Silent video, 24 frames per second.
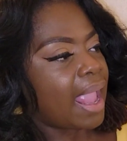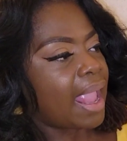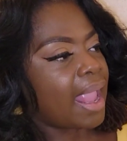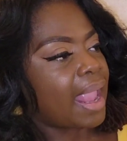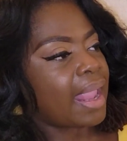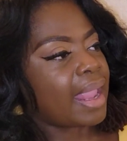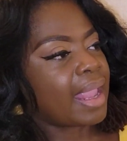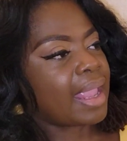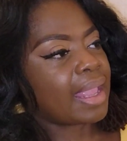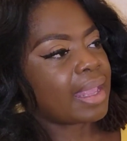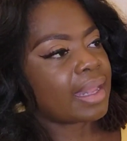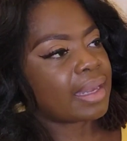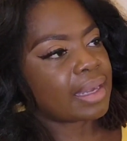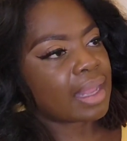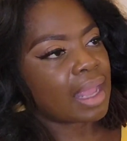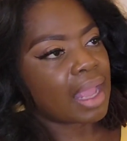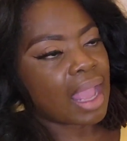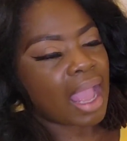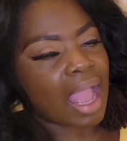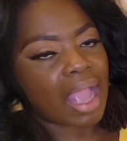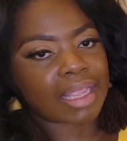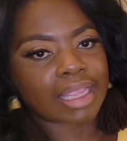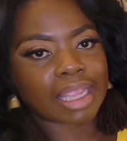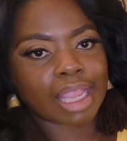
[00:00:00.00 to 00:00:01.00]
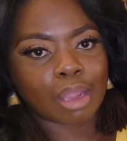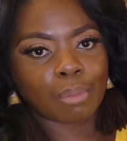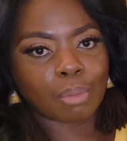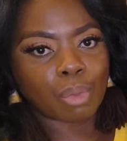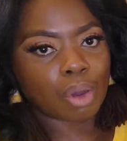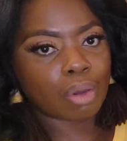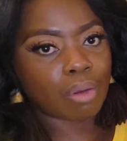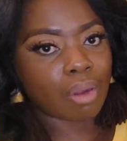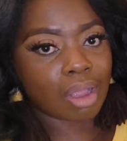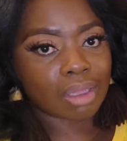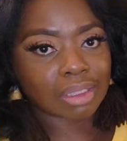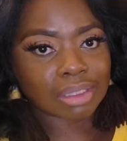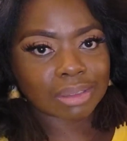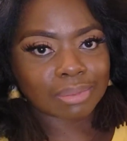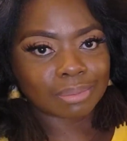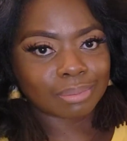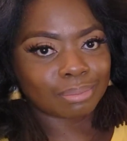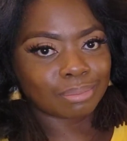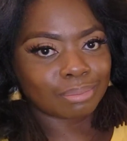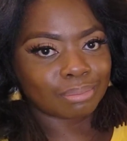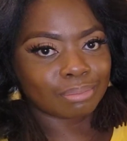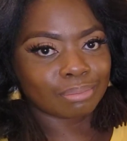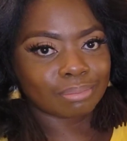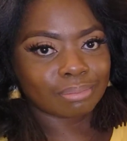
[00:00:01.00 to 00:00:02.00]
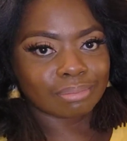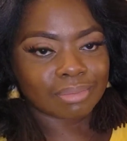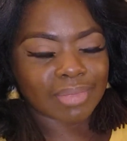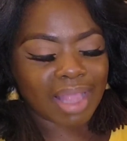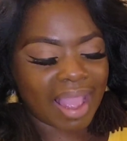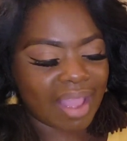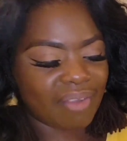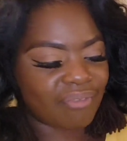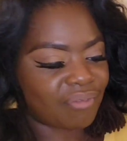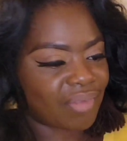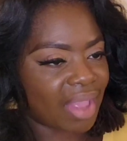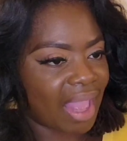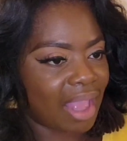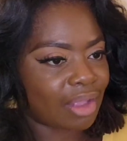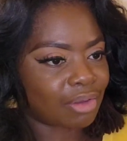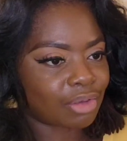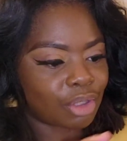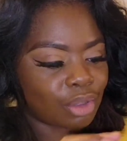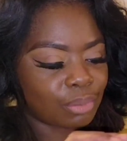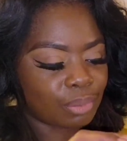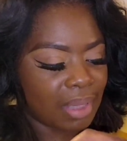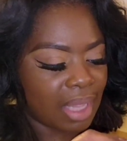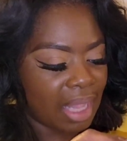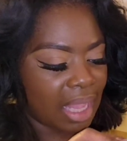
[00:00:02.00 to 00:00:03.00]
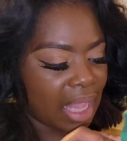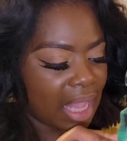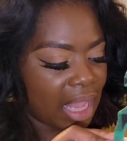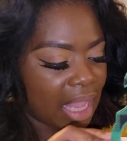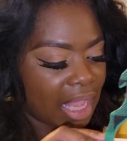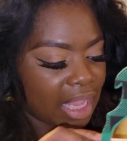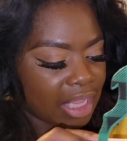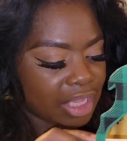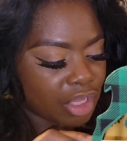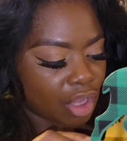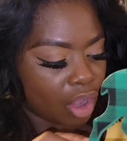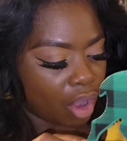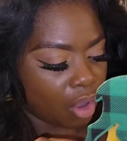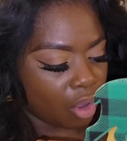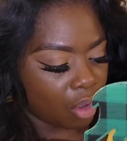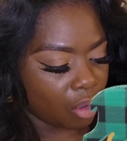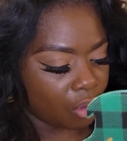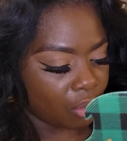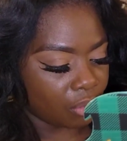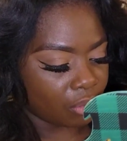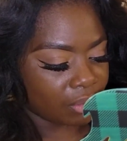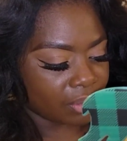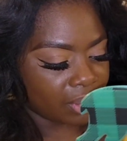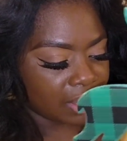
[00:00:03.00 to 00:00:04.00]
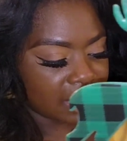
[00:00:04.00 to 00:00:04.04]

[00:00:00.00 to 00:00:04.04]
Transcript: And I came across them. I found them, and y'all,